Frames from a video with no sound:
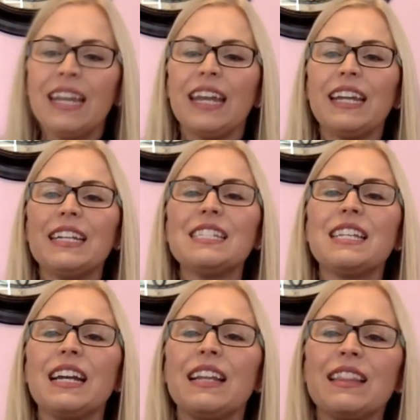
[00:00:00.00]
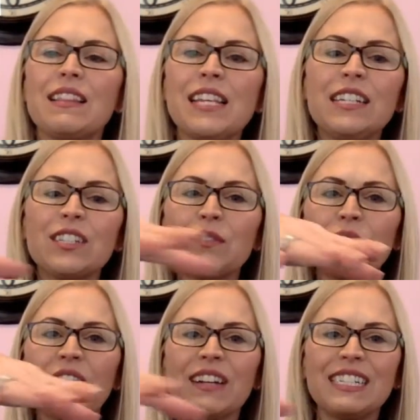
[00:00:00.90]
is these are very